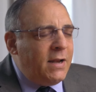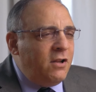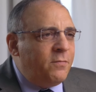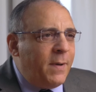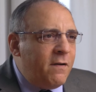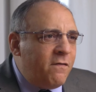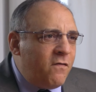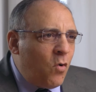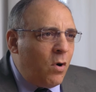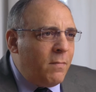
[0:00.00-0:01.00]
And he spent
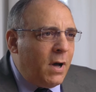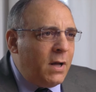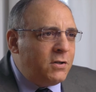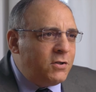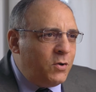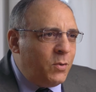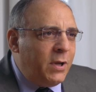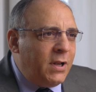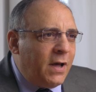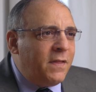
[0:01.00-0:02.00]
4 months
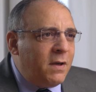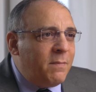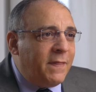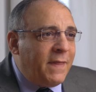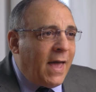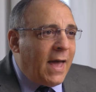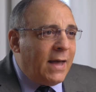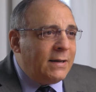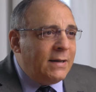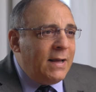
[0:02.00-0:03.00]
doing nothing but
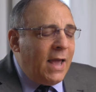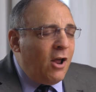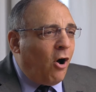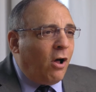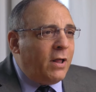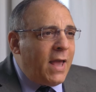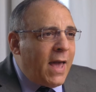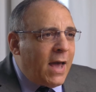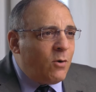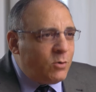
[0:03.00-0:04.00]
that. And all he
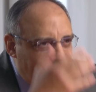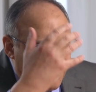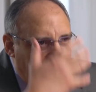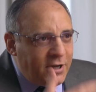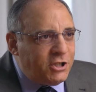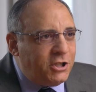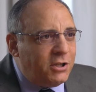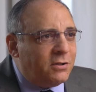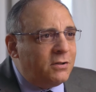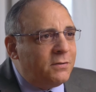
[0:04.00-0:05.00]
had was a face
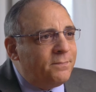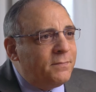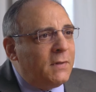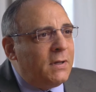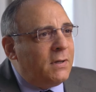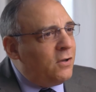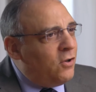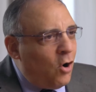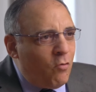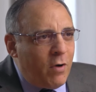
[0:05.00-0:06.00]
shield.
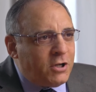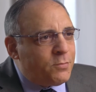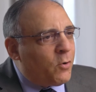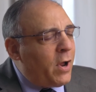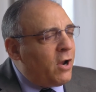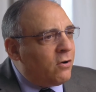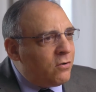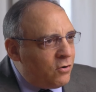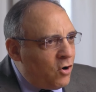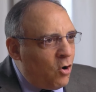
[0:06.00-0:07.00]
No
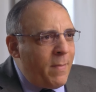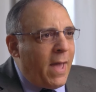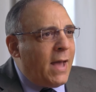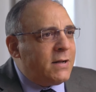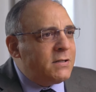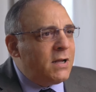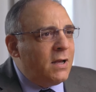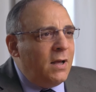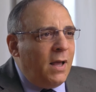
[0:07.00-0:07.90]
respirator, no mask.